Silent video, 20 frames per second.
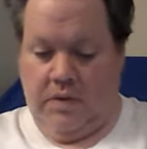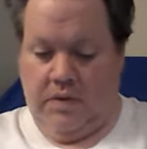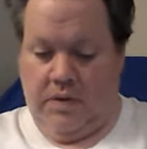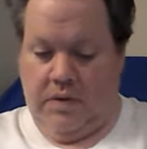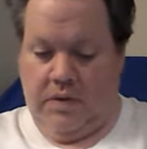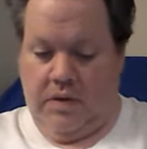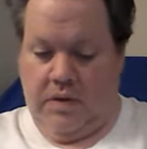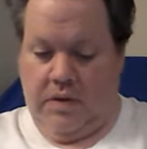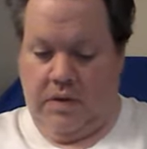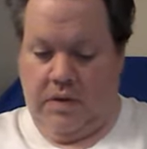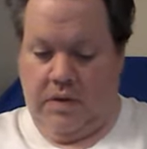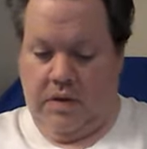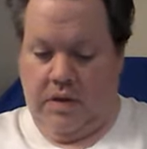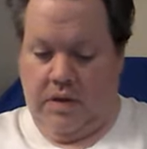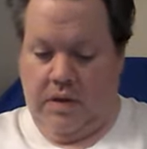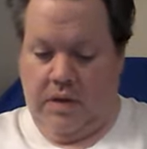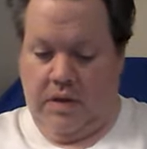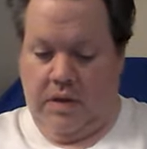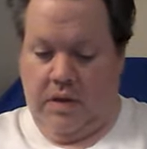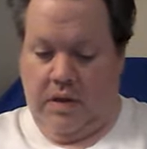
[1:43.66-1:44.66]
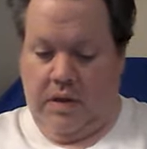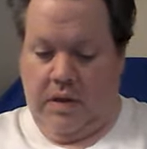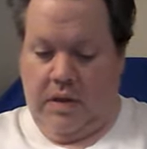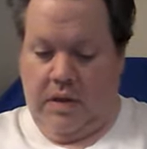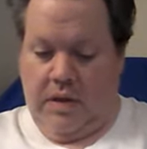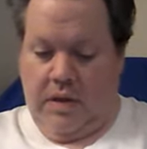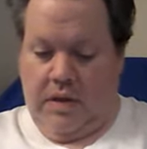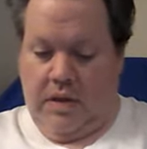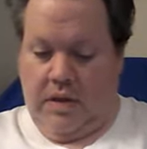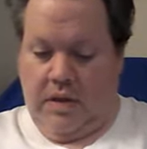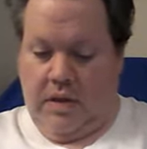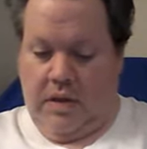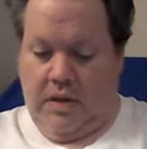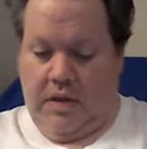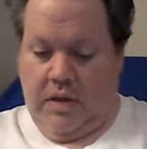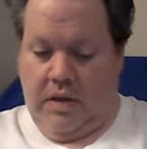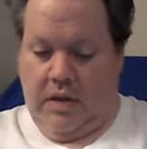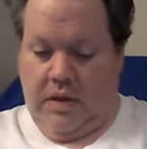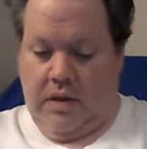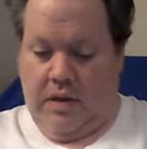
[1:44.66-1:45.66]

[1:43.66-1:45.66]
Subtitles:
(silence)